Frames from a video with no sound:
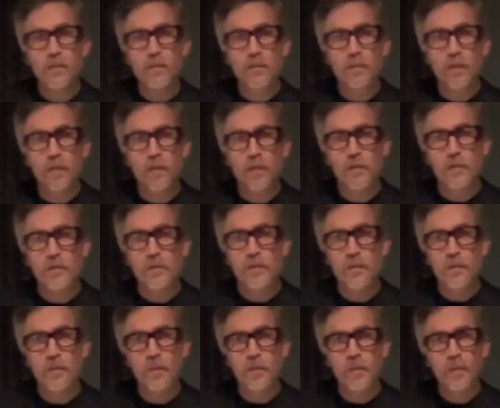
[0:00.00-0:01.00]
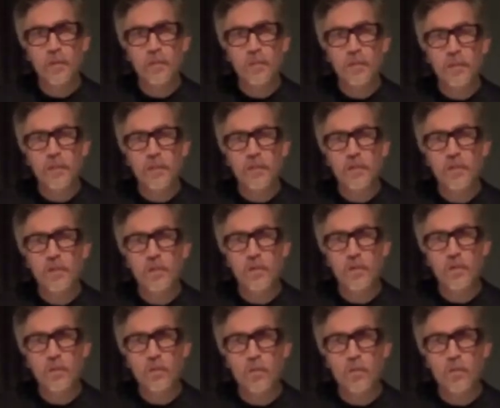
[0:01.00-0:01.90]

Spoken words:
The Surrogate Brains played a show with